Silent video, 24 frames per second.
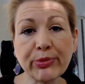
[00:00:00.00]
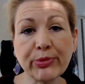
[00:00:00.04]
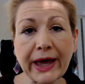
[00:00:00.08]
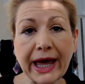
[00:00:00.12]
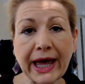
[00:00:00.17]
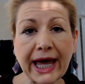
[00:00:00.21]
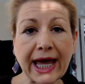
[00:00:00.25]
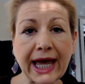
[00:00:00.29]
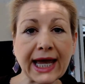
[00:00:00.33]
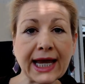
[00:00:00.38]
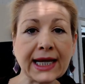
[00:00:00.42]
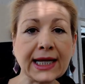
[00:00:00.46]

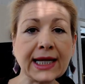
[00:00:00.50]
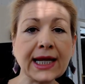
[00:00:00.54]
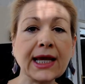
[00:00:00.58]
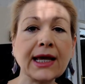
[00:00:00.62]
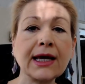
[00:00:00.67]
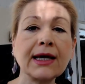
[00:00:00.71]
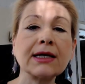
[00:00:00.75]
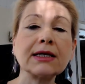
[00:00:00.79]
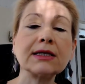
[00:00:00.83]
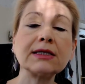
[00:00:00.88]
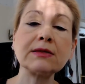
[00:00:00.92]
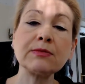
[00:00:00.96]
pain,
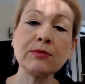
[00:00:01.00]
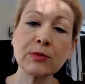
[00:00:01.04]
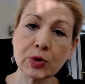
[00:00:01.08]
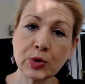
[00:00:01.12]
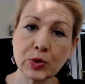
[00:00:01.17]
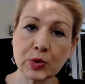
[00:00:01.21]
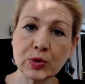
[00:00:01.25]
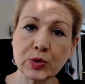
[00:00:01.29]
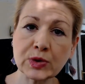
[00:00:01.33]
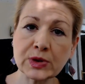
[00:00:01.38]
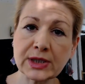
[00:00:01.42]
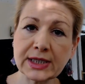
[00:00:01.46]
some
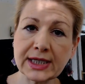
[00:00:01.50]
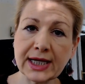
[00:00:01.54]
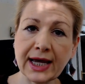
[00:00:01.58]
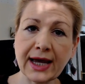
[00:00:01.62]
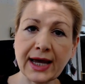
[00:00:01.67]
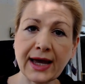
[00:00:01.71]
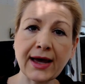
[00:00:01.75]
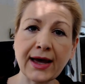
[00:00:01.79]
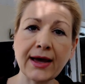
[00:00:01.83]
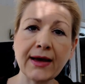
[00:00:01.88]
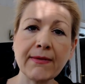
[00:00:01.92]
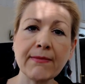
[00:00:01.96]

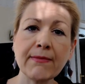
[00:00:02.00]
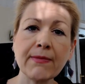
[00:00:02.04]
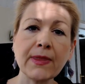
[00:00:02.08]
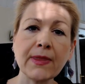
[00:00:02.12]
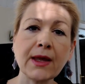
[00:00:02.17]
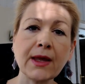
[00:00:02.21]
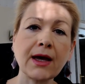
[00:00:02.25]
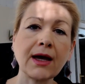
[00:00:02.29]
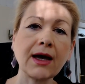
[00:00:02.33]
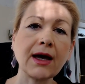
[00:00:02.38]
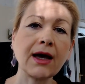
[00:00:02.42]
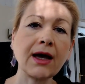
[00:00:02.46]
nausea,
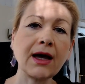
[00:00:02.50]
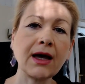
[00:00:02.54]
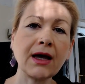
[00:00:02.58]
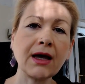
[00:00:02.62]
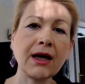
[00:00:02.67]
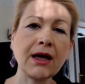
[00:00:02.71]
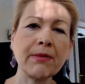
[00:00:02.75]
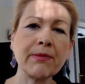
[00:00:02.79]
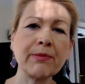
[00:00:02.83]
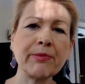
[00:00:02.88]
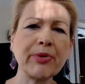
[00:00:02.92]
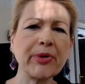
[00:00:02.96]

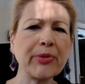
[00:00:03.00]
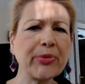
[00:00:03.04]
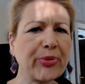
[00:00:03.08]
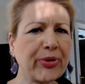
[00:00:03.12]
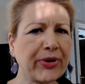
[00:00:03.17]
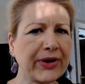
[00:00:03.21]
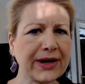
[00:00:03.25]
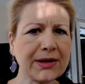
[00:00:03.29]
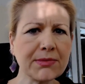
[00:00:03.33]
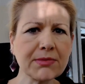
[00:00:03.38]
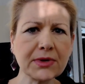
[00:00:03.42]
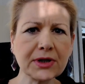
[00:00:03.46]
but
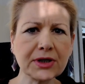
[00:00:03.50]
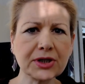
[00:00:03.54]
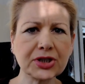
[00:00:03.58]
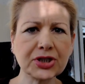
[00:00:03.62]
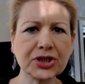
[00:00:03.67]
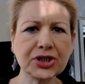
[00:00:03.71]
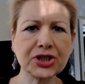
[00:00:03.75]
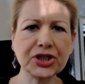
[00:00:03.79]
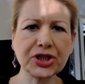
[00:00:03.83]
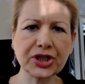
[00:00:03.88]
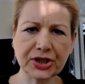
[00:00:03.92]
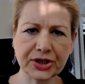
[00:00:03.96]
pretty
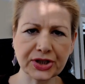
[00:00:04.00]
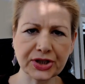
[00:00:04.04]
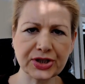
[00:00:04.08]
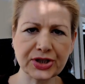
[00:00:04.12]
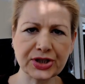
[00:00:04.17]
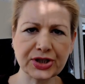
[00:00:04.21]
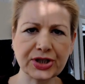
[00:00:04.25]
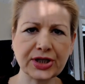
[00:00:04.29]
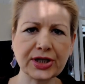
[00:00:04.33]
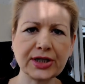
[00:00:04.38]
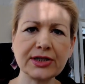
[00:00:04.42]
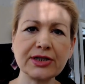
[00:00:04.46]
much
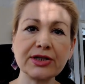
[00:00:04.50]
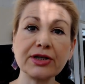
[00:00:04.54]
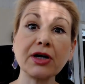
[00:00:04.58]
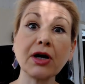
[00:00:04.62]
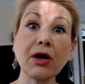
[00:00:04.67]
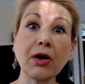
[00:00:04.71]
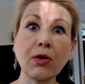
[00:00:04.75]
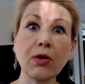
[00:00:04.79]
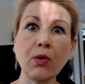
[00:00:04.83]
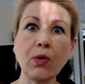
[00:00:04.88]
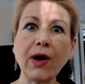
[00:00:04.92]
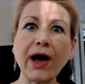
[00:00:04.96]
just to
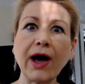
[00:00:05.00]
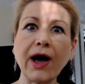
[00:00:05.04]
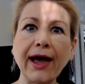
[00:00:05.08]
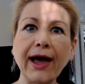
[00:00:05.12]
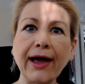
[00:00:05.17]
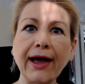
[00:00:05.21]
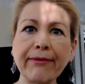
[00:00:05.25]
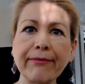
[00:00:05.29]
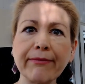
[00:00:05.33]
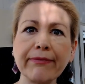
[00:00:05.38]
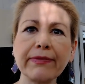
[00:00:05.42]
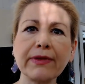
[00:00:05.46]
go
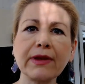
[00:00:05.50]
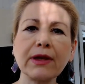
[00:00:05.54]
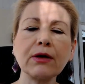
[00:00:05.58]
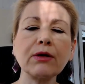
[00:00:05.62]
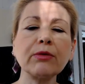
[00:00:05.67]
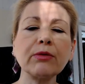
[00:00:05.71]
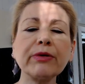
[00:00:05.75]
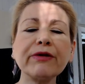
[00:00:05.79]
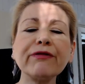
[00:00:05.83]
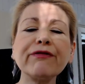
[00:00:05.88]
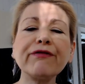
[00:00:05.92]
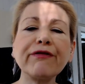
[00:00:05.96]
away.
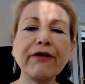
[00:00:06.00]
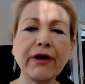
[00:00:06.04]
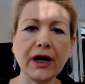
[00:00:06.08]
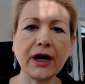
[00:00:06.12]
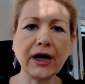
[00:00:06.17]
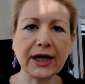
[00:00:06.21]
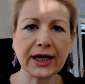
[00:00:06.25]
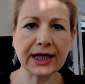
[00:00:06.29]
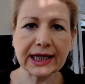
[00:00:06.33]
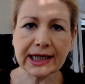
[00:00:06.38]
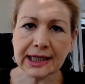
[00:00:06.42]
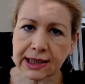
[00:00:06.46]
You'll be
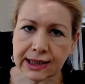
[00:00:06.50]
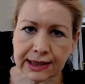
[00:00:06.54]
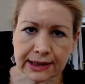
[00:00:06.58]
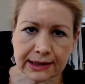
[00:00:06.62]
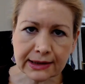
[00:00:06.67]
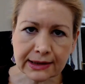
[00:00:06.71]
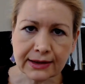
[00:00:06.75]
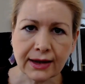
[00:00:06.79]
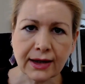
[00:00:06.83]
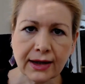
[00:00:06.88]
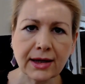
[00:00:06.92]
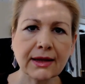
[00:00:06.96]
fine.
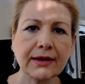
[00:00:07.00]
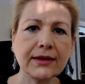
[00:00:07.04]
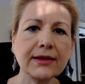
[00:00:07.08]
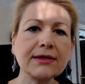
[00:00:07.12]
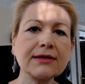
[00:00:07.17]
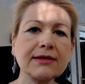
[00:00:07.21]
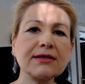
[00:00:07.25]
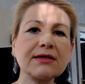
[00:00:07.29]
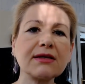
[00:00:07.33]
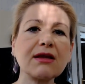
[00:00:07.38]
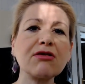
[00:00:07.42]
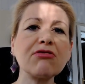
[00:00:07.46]

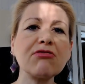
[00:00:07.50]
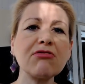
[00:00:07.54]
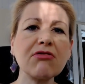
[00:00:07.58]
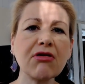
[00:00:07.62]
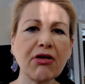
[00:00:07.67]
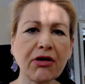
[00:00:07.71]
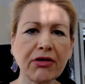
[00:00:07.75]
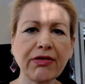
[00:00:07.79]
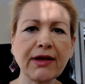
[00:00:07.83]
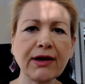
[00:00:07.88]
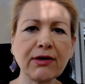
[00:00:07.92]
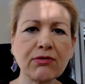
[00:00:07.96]
There's
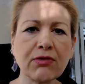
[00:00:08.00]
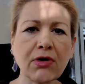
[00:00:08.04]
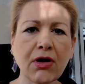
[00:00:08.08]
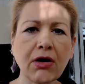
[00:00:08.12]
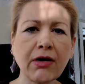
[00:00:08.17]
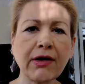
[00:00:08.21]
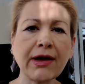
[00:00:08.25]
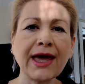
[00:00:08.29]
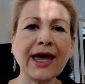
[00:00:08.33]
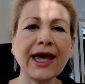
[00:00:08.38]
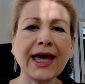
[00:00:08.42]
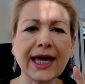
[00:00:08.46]
nothing
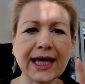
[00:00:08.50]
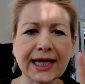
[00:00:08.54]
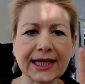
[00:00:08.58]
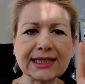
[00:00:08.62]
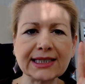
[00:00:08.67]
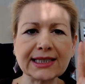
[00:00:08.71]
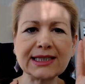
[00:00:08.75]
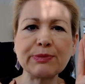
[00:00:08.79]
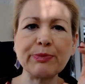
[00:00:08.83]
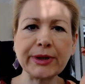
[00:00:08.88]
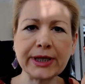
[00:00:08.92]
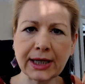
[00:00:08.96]
wrong.
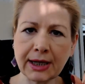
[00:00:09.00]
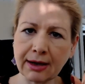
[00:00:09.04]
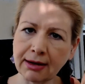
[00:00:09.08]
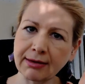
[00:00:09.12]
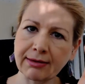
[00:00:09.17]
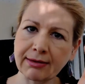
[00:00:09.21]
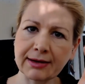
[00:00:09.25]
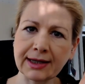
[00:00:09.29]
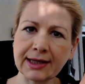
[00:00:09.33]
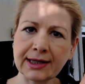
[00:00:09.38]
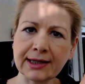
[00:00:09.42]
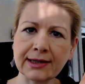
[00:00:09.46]
It's
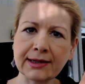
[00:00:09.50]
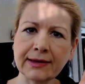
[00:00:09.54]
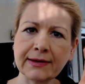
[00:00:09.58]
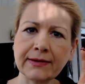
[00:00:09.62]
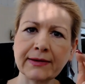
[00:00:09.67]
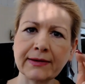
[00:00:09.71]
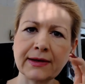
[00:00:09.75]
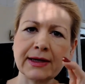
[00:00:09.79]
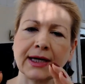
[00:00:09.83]
benign.